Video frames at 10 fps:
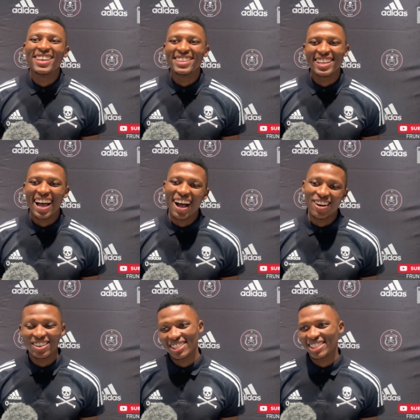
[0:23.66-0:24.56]
the
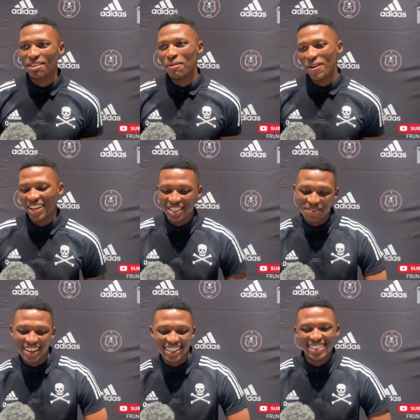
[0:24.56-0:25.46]
house separates a
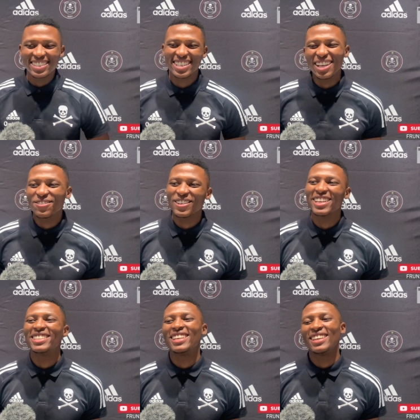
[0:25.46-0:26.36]
bit, just for
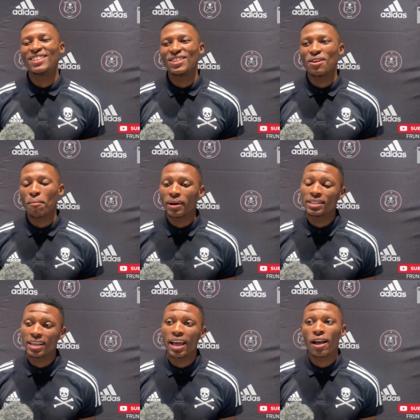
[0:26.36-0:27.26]
that day, But
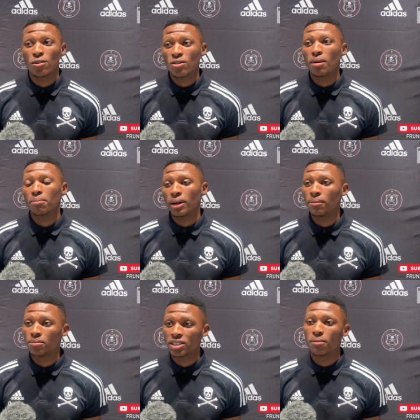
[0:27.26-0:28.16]
yeah, I grew up
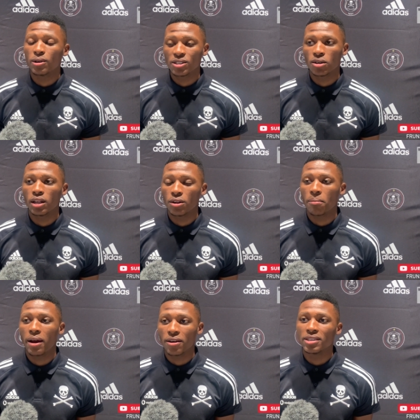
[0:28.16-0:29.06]
supporting Orlando
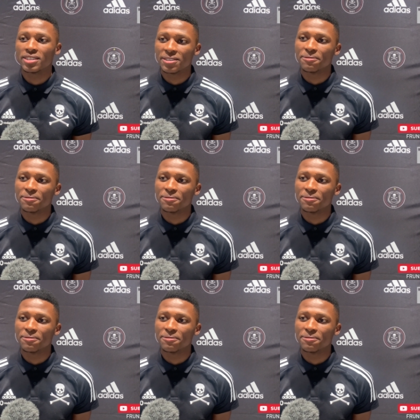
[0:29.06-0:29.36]
Pirates.